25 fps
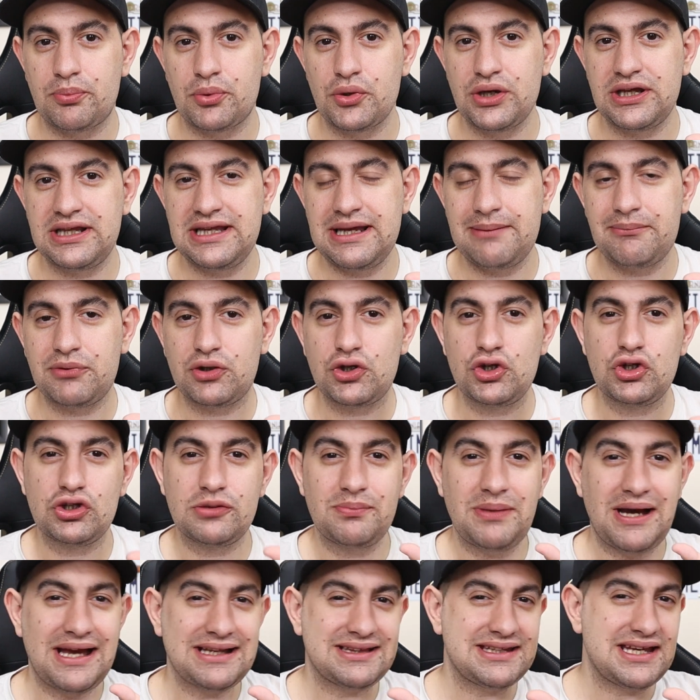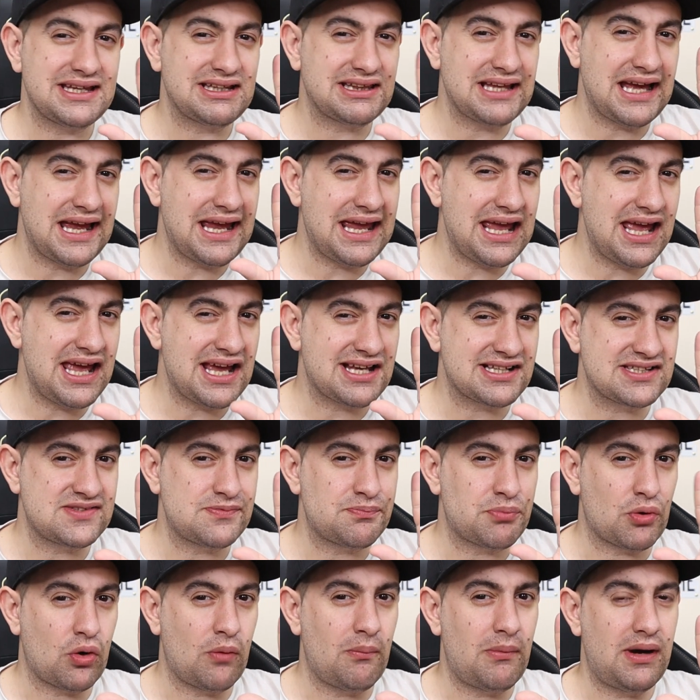pretty damn good, but I think the
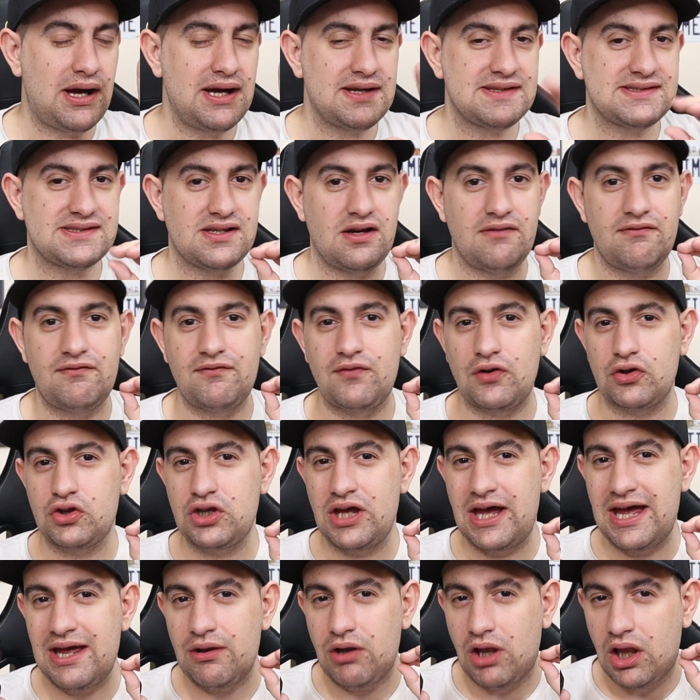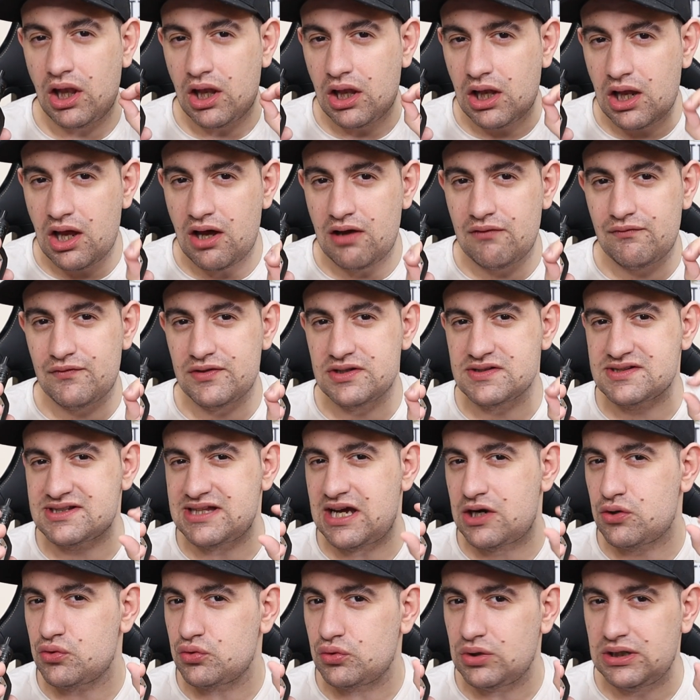Expromizer, for the lovers
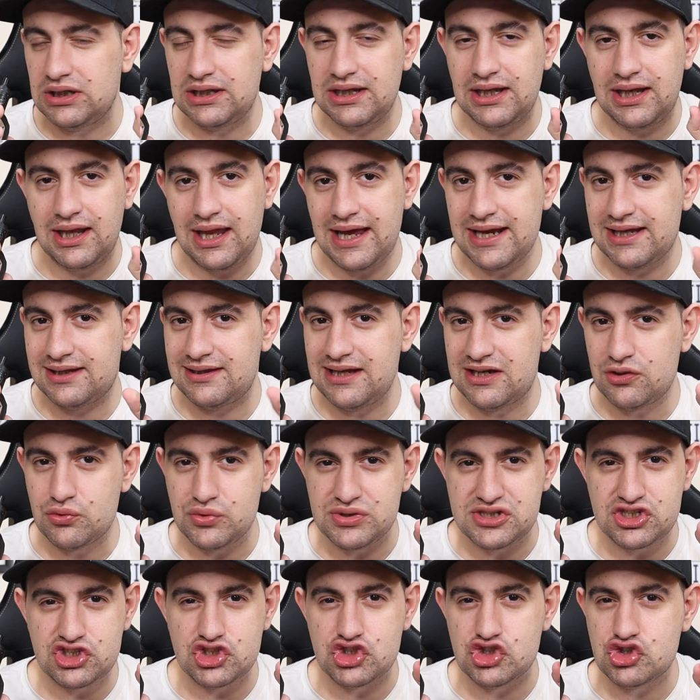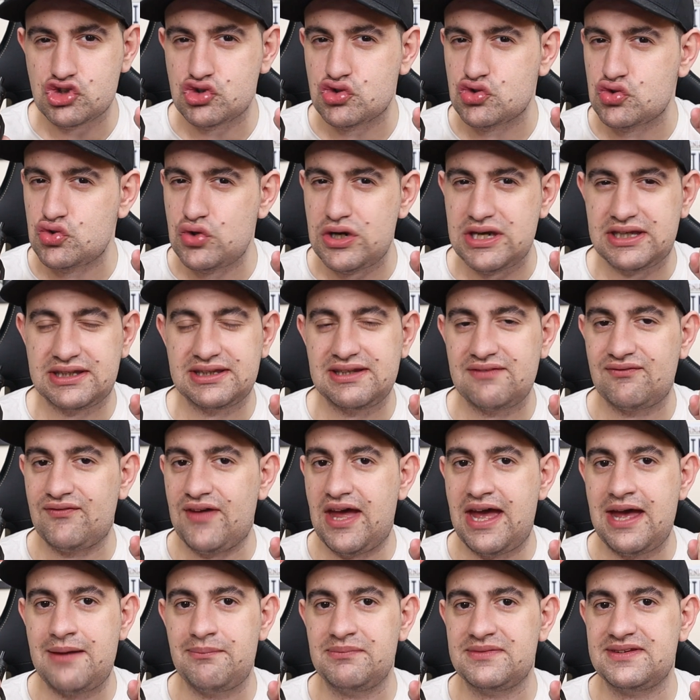that really like that restrictive
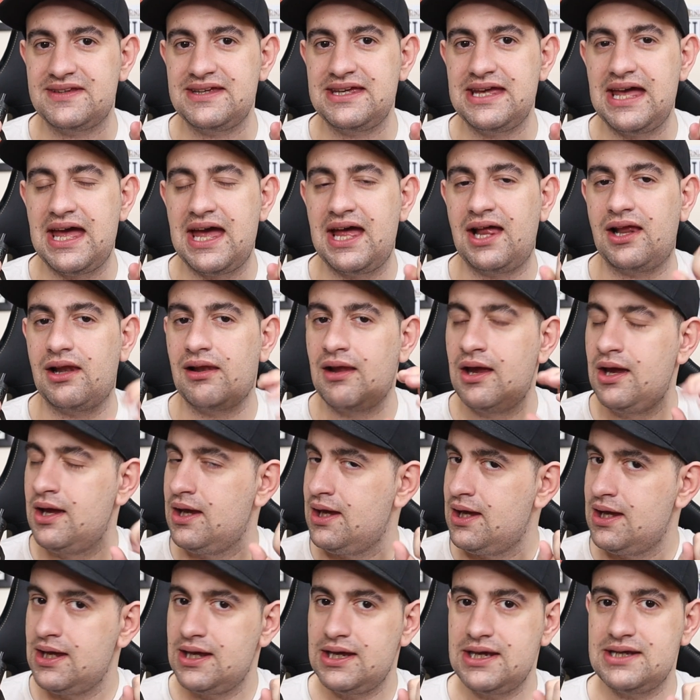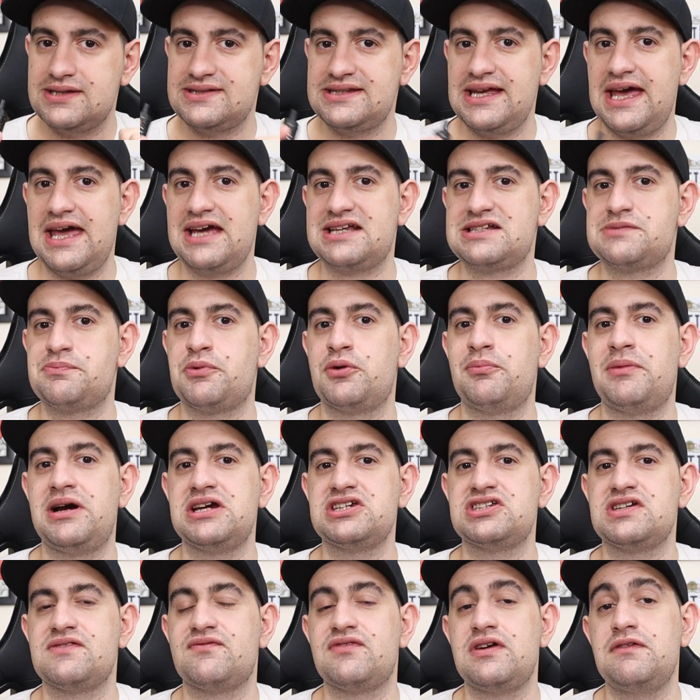M T L, is the
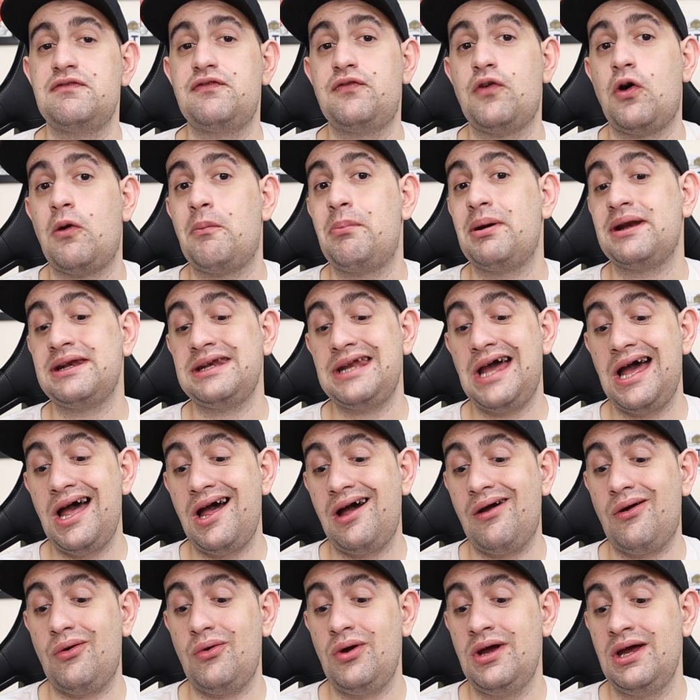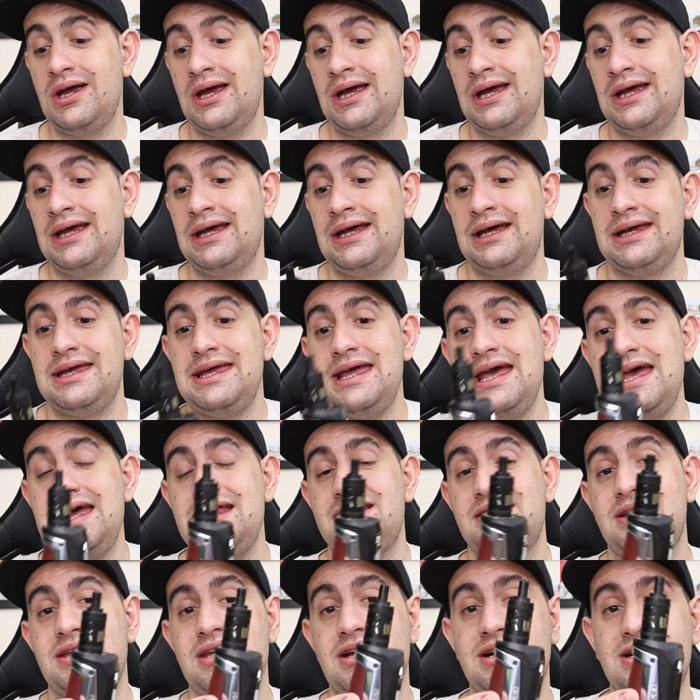Expromizer V four. But now, yeah,
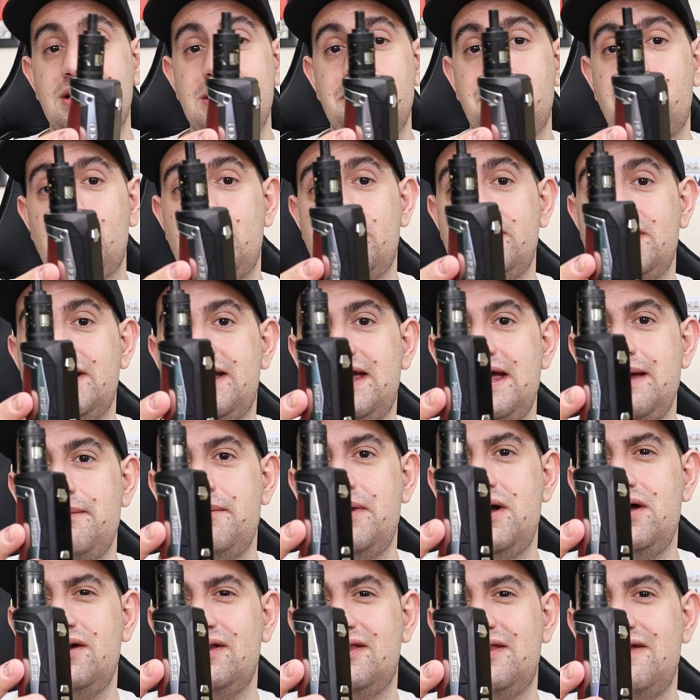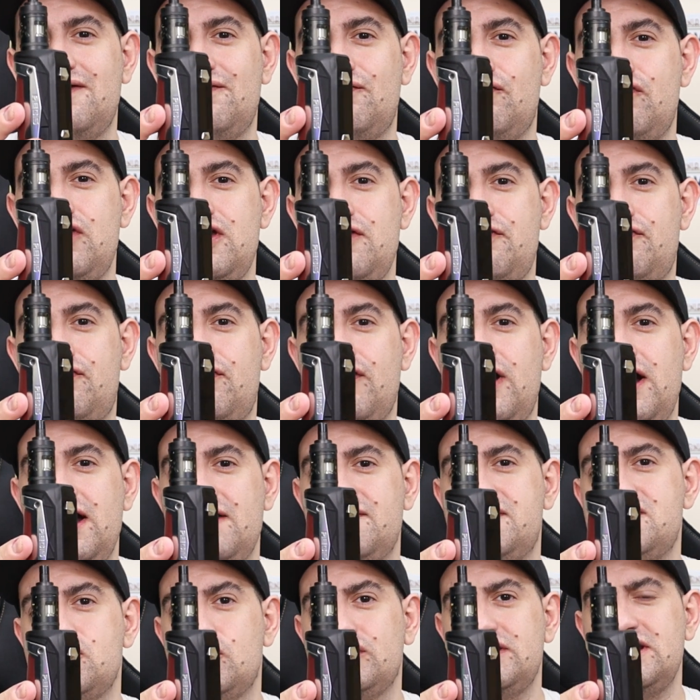the younger brother came out, the V
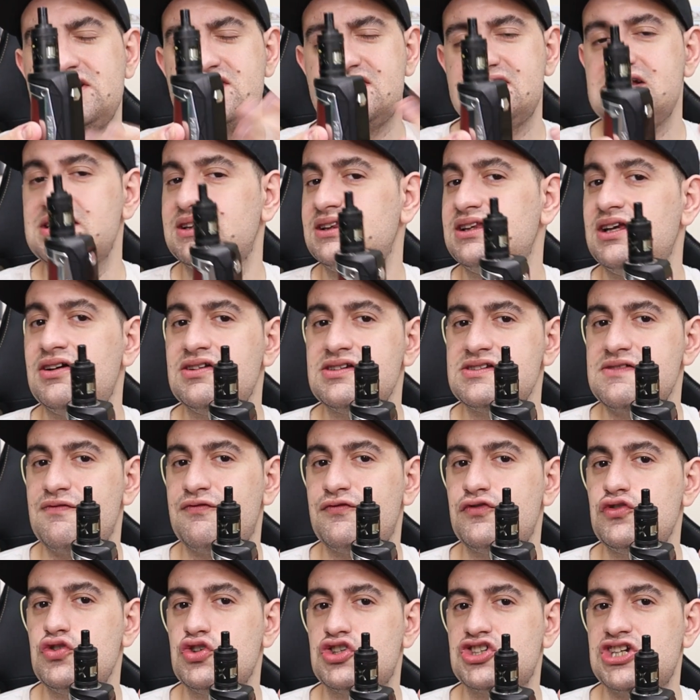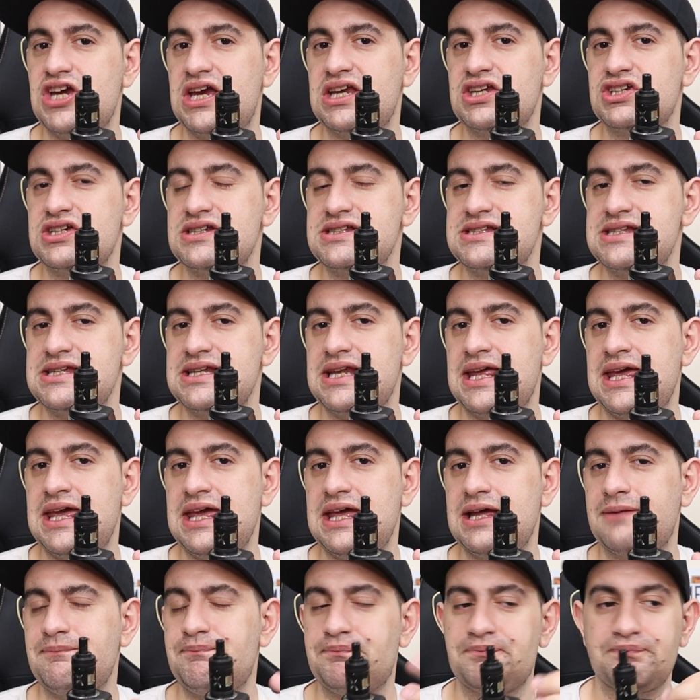five, so they've done a few changes in
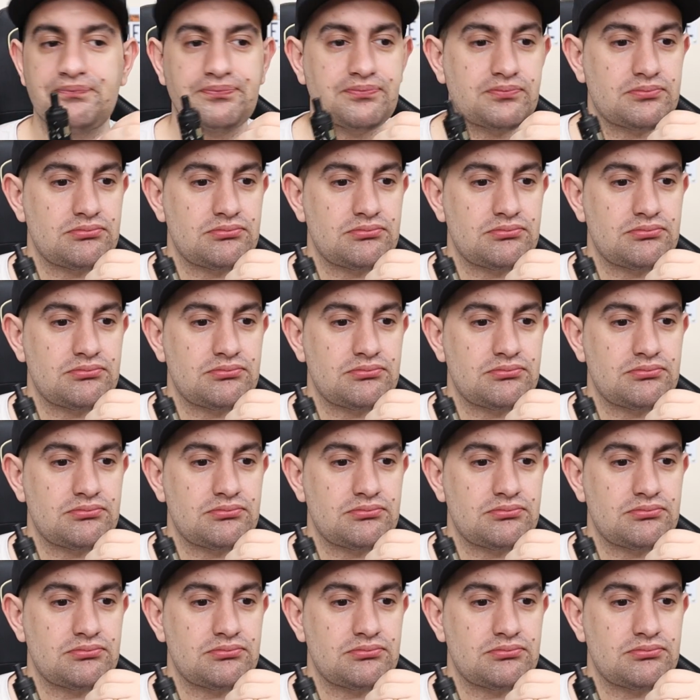here.